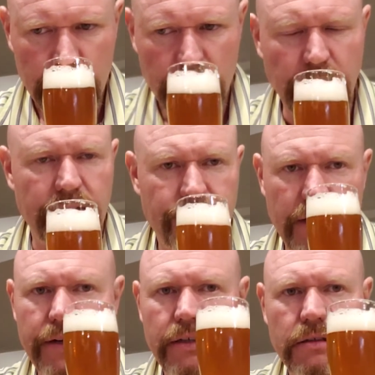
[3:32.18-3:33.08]
But
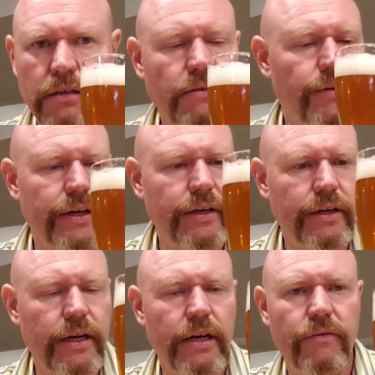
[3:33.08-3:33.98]
very, very,
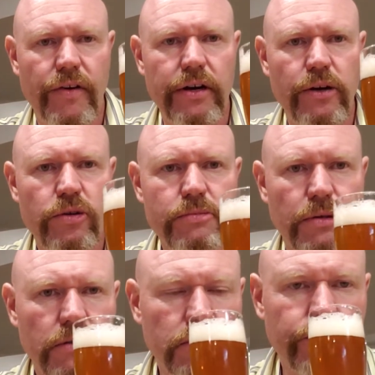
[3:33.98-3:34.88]
very
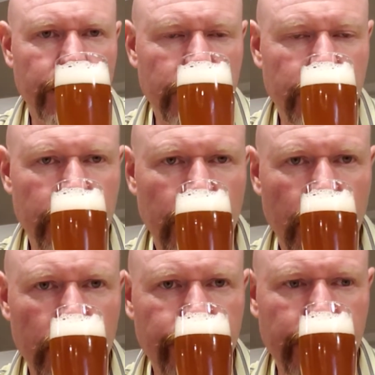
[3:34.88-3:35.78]
noticeable. Very,
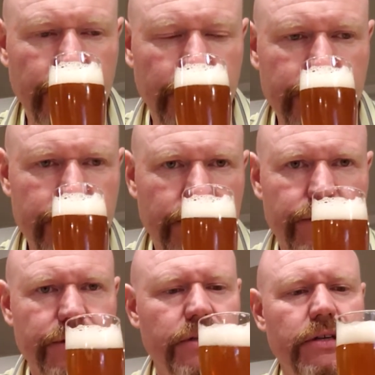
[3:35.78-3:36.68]
very nice
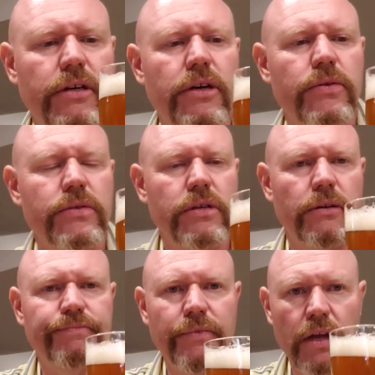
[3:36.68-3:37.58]
citrus in your nose.
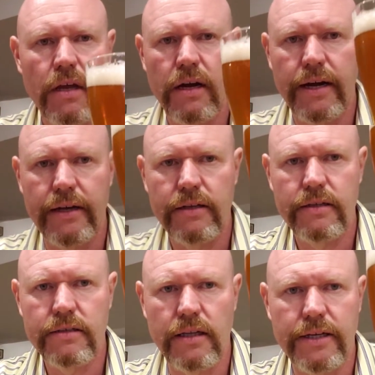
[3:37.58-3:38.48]
So, all right,
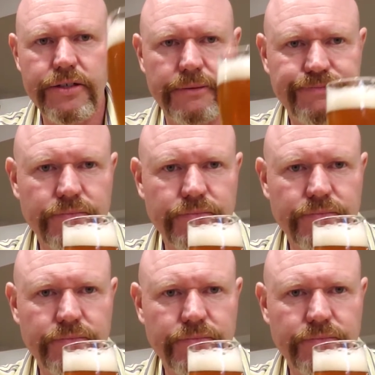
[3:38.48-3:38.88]
let's launch it.